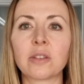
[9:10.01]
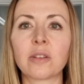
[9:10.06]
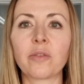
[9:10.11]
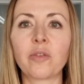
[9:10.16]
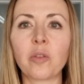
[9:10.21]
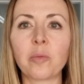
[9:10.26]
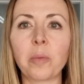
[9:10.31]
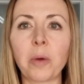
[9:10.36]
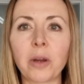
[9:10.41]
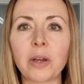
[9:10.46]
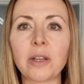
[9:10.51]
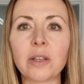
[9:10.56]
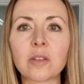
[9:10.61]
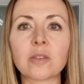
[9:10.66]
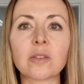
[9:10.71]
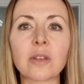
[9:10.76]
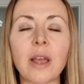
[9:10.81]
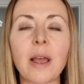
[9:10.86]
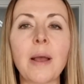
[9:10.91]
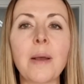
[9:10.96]
If your
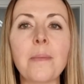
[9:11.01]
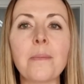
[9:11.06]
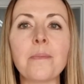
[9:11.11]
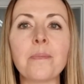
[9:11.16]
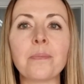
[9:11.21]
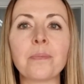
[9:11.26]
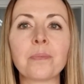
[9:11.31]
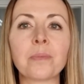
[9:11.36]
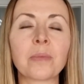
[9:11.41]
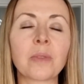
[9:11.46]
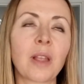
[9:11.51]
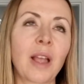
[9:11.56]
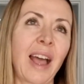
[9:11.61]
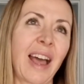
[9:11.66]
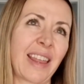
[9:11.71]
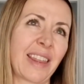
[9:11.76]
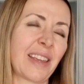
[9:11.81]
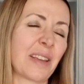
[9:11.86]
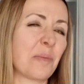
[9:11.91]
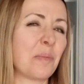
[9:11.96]
body's,
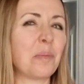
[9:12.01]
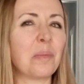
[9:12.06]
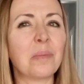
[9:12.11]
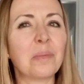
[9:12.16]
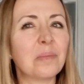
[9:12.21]
I think,